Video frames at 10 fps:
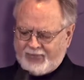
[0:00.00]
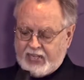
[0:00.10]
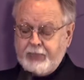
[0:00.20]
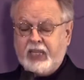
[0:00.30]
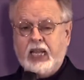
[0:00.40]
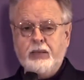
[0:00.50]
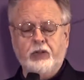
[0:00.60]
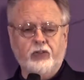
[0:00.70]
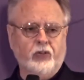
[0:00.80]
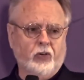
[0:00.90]
It became
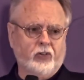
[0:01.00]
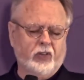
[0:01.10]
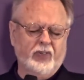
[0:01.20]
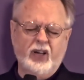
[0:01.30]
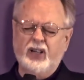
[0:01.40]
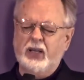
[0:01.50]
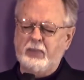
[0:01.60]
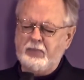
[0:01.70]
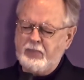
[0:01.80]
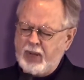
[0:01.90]
a source of
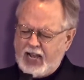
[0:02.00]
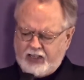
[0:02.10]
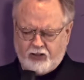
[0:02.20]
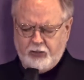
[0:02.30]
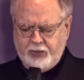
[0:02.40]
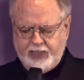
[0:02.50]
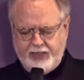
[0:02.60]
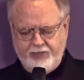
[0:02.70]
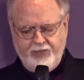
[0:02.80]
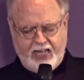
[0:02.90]
unimaginably
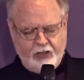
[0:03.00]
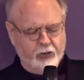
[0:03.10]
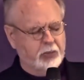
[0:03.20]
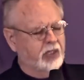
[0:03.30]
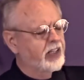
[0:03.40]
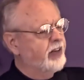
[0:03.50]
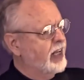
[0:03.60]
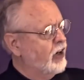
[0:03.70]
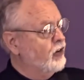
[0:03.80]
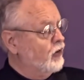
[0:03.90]
valuable
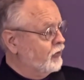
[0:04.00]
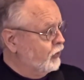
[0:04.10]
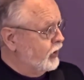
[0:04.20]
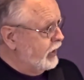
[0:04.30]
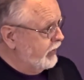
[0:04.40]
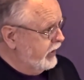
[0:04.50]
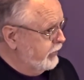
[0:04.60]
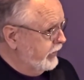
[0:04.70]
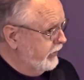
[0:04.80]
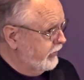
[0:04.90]
intelligence for our
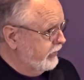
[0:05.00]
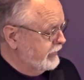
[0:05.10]
enemies.